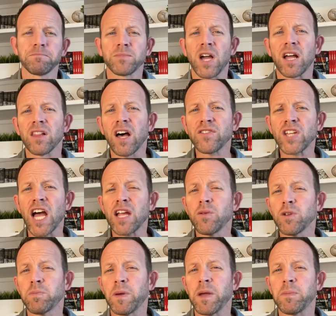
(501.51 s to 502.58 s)
I love talking
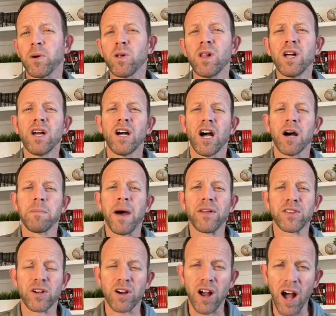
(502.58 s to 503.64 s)
with people about
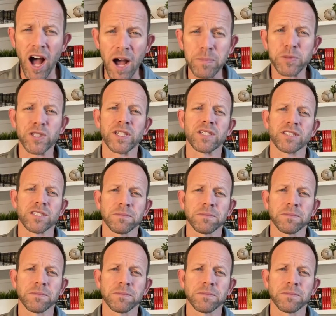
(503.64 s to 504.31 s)
their options.